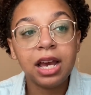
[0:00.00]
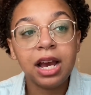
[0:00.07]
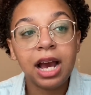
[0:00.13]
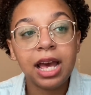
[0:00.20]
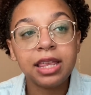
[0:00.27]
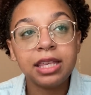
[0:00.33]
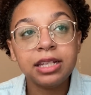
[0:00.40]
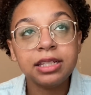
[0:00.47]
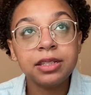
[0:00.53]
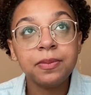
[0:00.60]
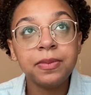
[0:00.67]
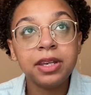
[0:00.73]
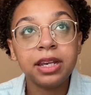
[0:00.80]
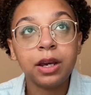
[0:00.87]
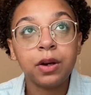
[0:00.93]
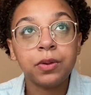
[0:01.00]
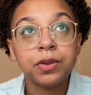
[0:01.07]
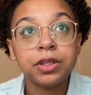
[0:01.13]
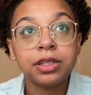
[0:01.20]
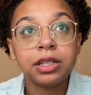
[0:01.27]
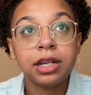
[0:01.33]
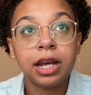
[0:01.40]
I think something
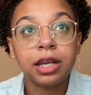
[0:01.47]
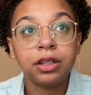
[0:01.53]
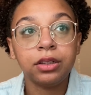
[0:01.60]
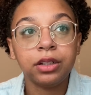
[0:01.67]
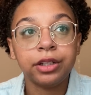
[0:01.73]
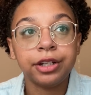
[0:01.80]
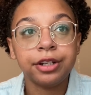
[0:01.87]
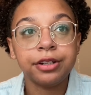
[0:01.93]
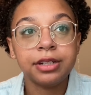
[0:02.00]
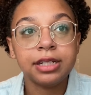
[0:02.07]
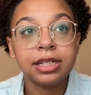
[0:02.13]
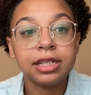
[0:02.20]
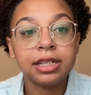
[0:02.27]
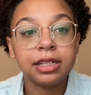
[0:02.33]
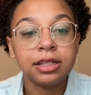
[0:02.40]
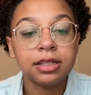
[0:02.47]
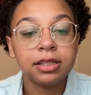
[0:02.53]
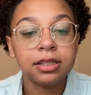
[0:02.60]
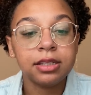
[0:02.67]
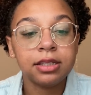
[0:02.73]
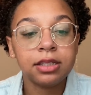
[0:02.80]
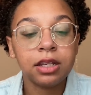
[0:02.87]
else that I learned
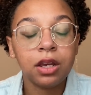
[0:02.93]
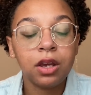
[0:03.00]
is